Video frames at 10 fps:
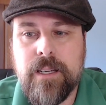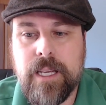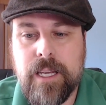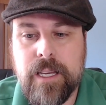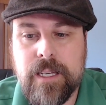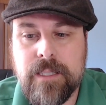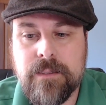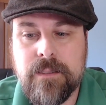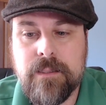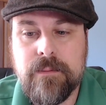
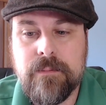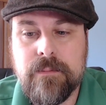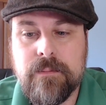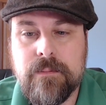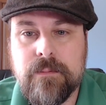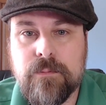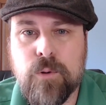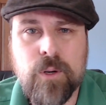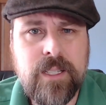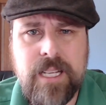and
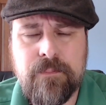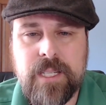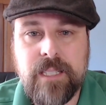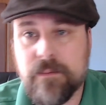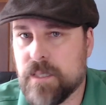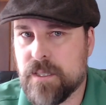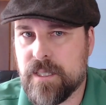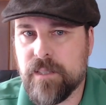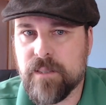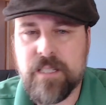were attempting to
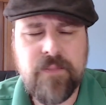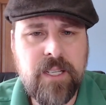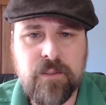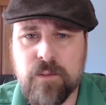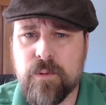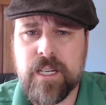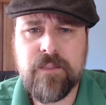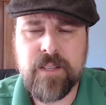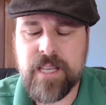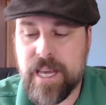steal his vehicle.
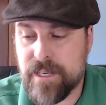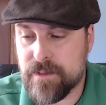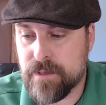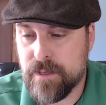Whatever the case,